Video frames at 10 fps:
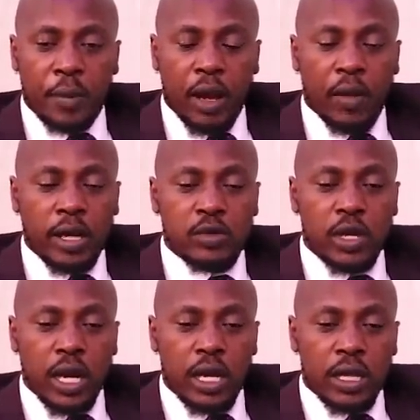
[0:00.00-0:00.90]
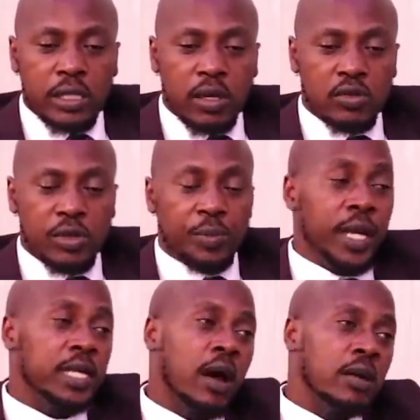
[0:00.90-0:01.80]
but I want to get another child to
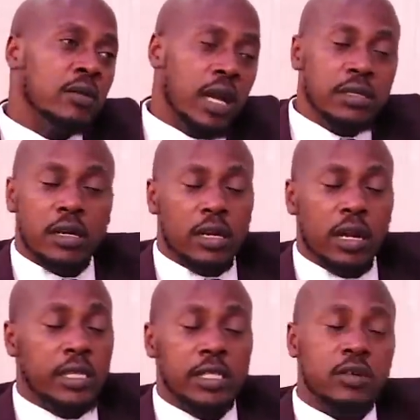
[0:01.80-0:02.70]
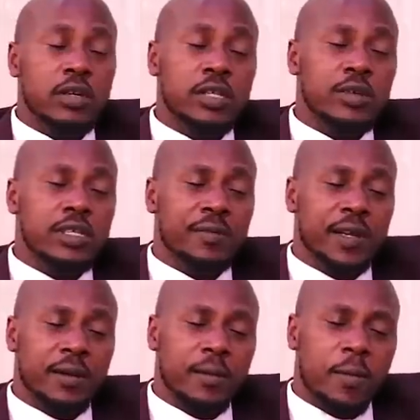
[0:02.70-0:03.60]
replace Arnold. And she's only 27.